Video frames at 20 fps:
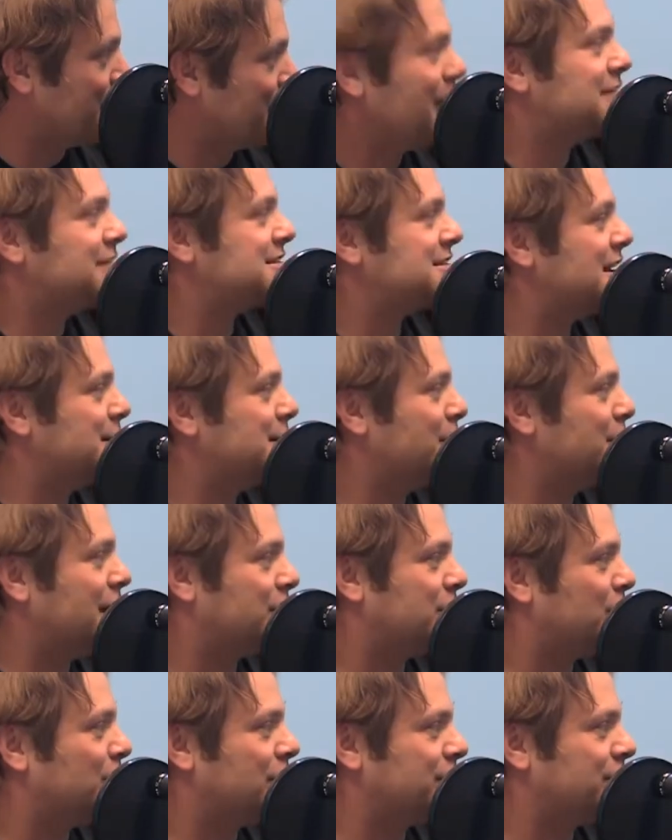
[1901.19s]
I might
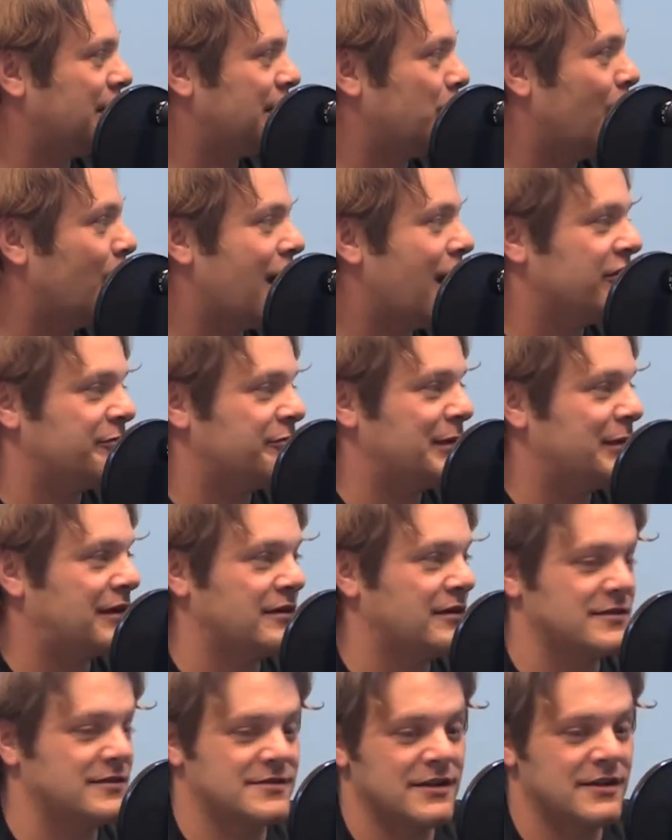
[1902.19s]
as well say wife
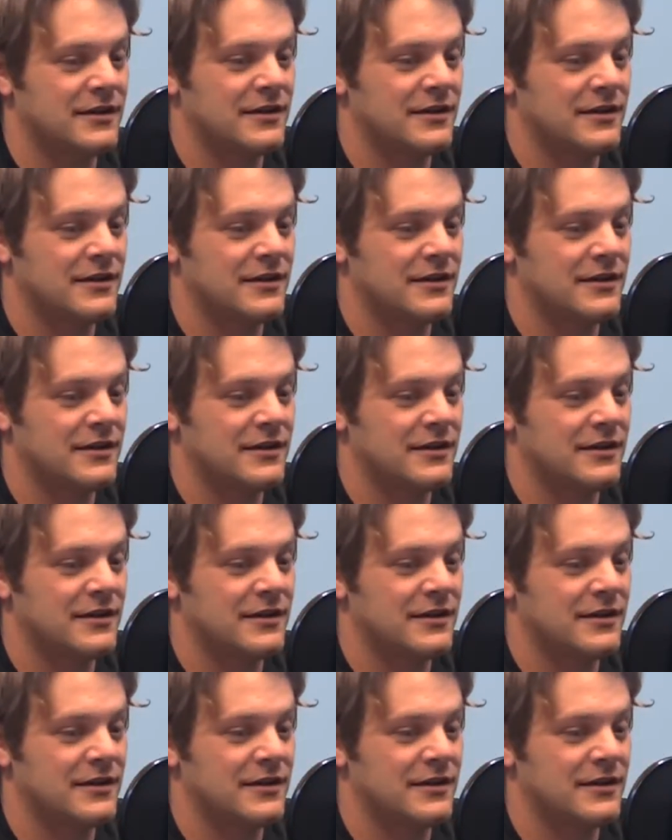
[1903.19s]
because